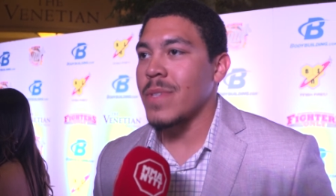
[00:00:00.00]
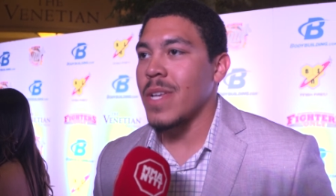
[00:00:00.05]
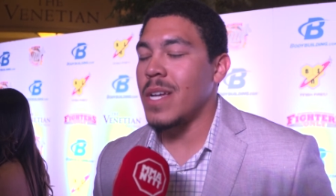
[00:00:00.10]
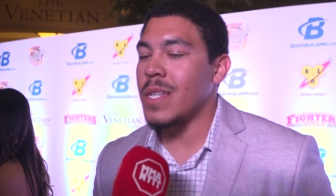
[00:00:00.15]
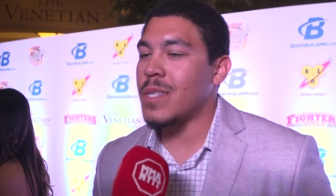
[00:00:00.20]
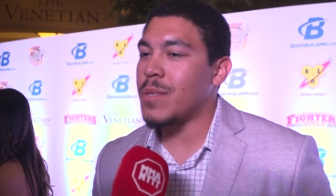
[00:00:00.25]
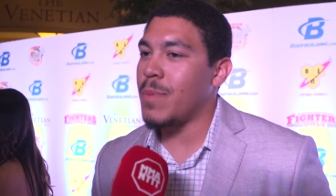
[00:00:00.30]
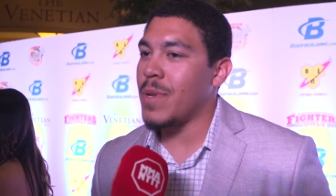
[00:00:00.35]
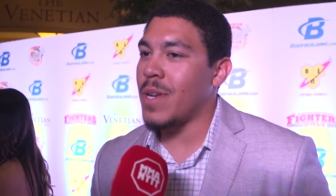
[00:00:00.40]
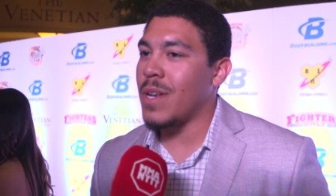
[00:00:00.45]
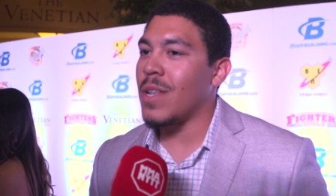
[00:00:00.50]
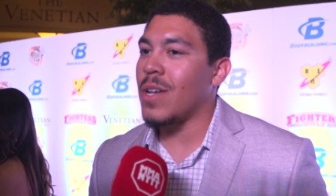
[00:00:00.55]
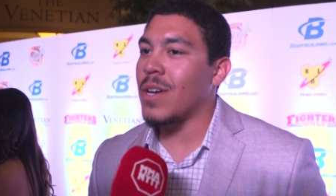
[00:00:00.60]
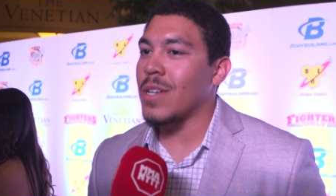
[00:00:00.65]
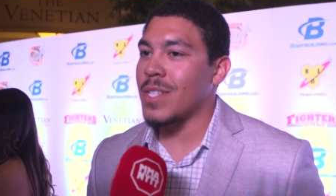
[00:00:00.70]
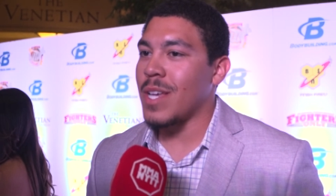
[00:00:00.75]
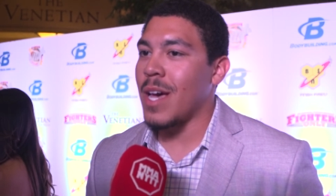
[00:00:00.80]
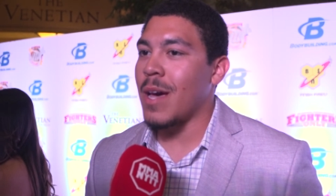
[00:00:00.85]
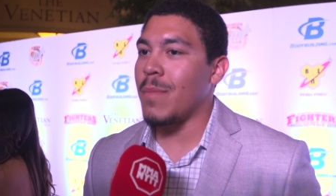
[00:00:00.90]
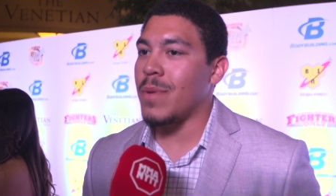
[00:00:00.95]
it's been a
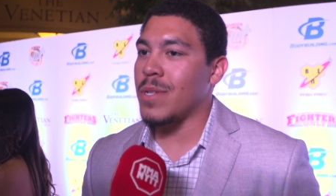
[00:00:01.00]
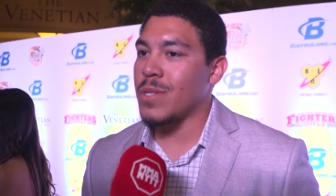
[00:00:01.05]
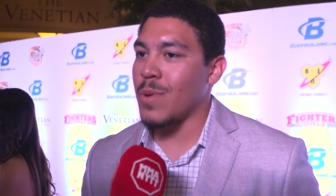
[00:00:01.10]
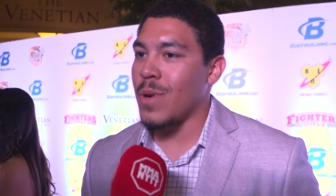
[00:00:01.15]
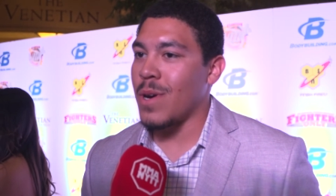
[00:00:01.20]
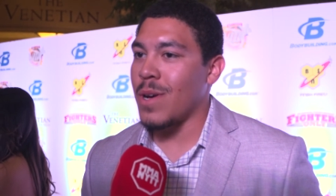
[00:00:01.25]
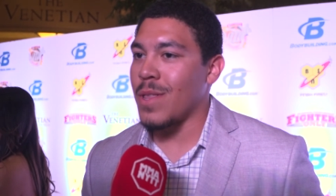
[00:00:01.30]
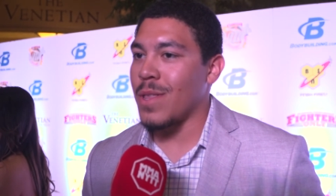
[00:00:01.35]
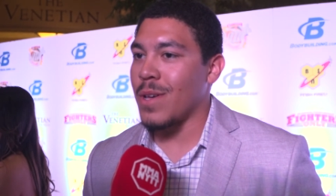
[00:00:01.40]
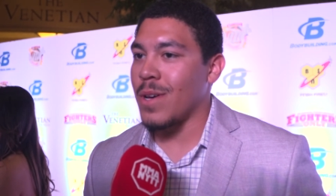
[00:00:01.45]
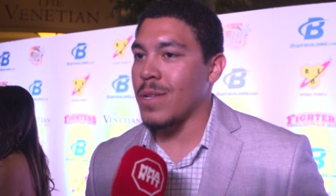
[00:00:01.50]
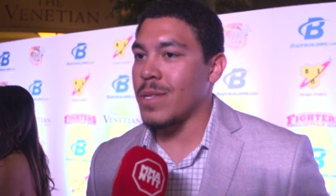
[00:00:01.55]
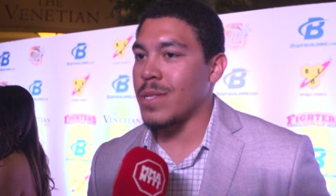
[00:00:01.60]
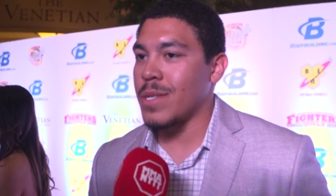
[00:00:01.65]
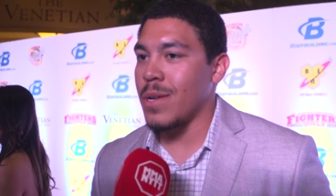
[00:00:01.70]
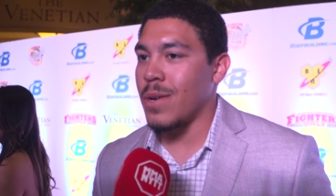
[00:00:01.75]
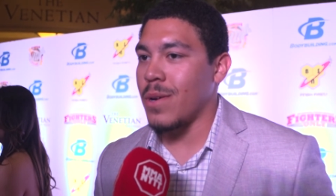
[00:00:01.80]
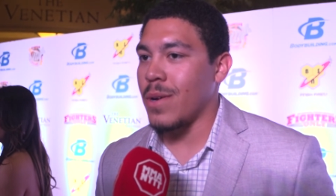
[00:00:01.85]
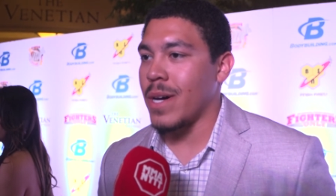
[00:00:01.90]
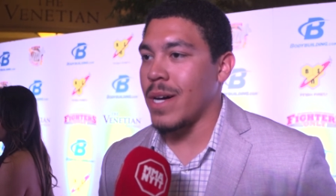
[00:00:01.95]
long time as well, though,
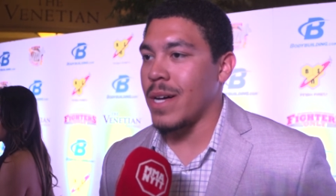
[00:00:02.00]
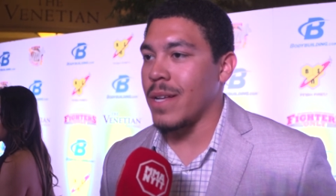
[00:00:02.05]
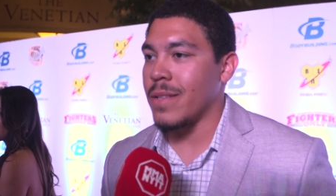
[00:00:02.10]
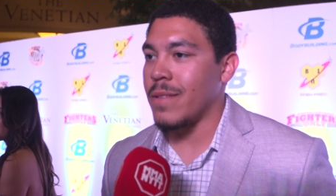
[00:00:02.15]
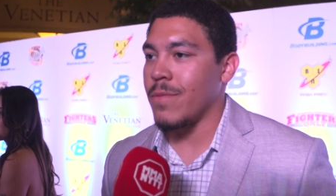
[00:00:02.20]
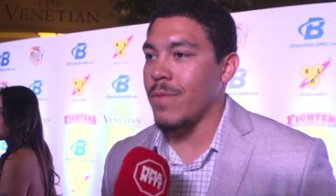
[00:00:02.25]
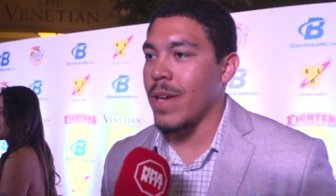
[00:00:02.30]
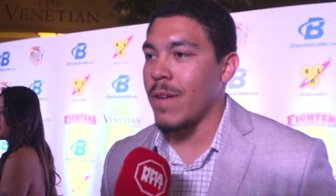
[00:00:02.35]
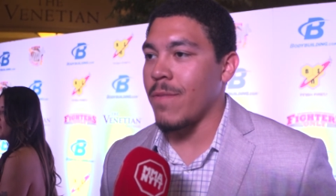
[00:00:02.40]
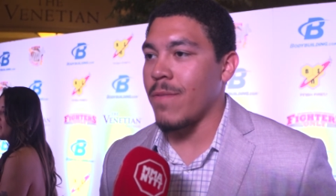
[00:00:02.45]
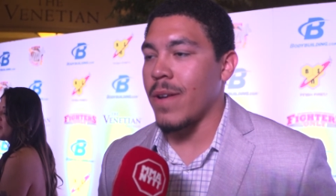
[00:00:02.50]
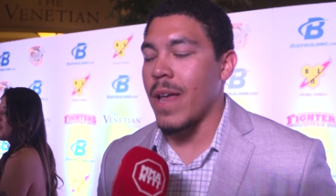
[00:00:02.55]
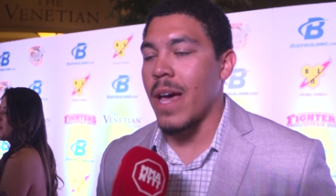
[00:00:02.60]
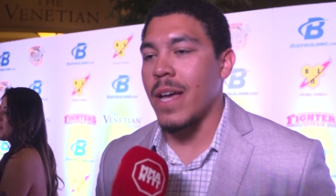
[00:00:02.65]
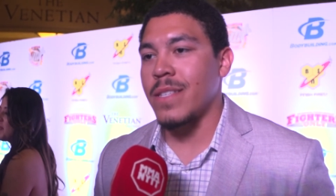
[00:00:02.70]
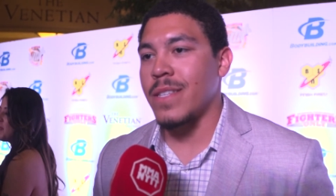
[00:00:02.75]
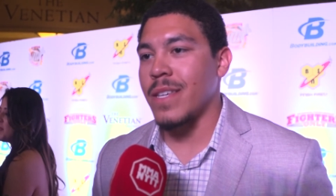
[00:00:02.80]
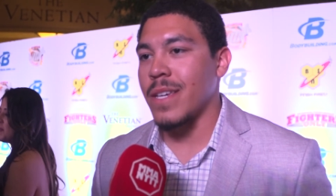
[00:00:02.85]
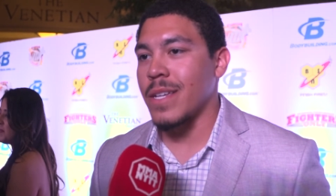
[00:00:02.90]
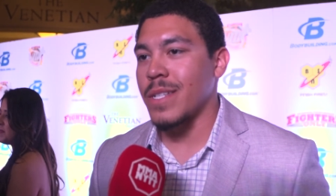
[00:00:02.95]
so uh, we haven't
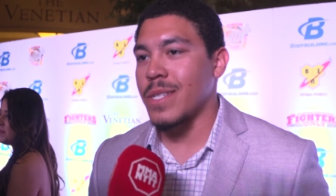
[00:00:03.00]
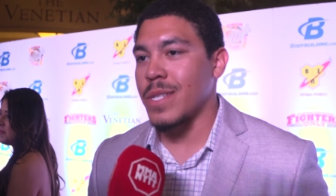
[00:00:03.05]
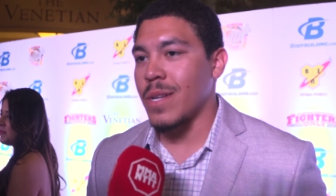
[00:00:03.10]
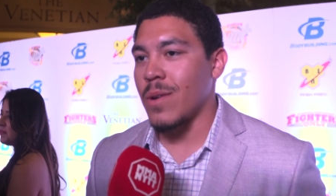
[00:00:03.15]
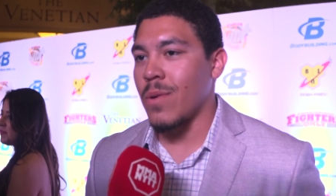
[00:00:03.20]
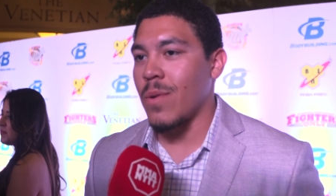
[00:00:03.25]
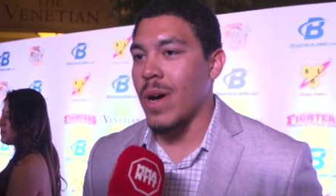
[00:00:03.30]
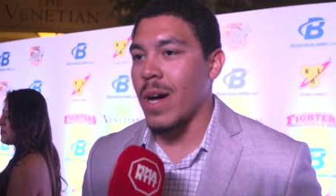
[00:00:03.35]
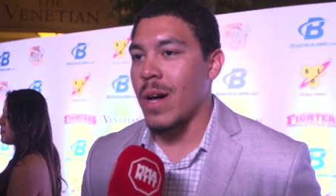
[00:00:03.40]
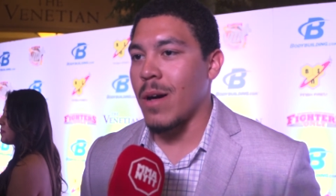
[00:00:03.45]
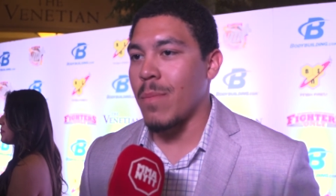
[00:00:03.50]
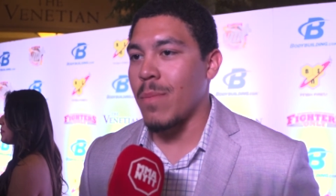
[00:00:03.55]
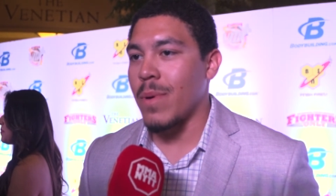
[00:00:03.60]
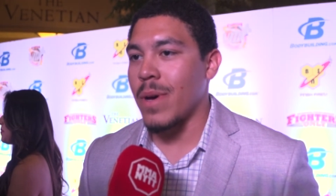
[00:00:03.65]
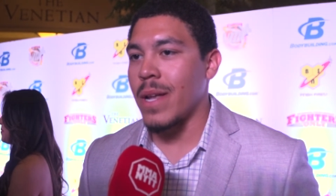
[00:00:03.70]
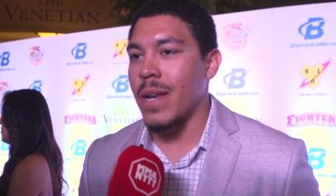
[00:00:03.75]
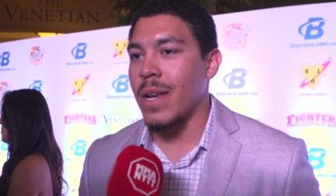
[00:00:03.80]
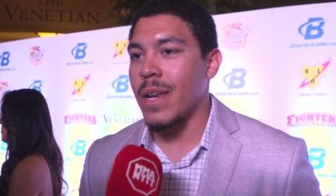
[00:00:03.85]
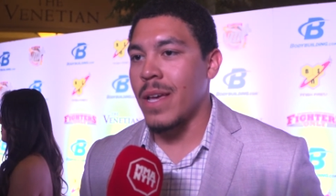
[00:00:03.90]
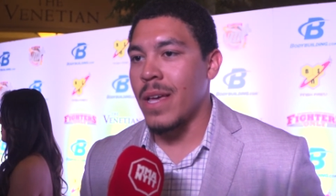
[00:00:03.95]
had tickets in a while,
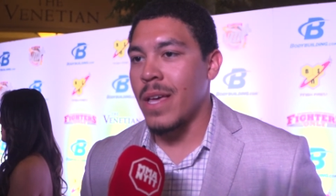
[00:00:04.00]
but